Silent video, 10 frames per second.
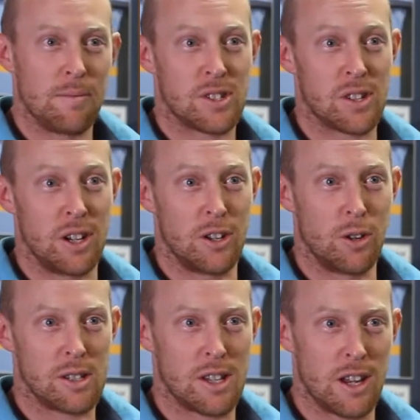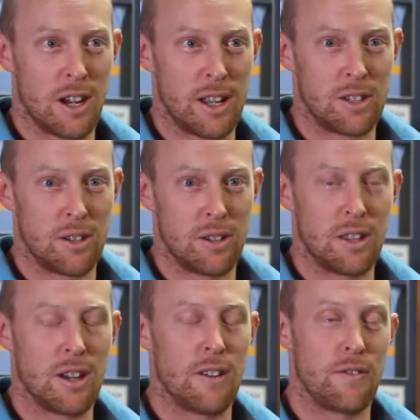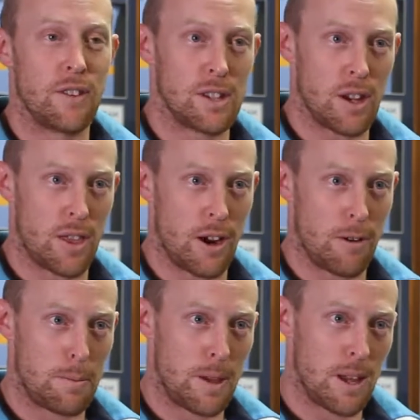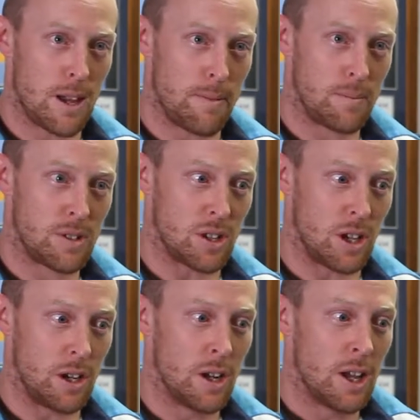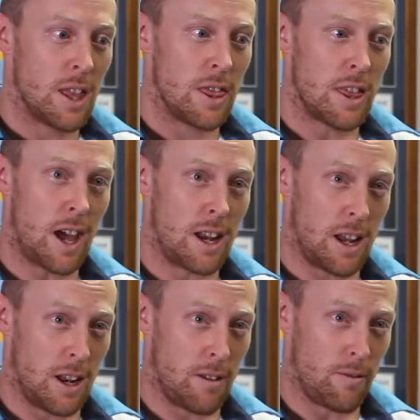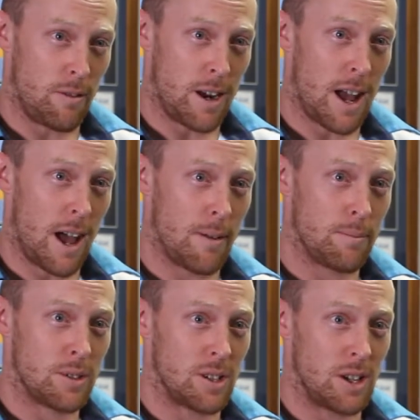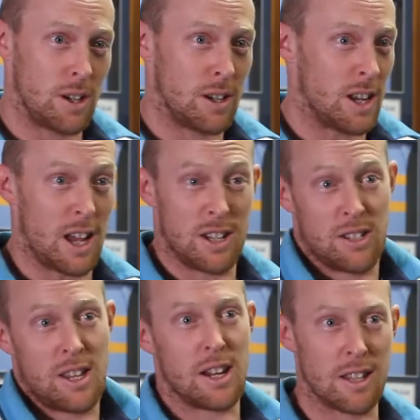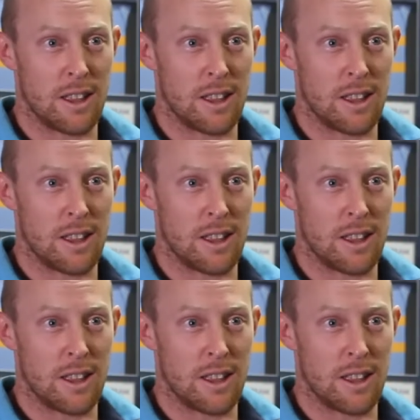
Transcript: So at Norse here I do the physiotherapy, so that and rehab. So yeah, just getting the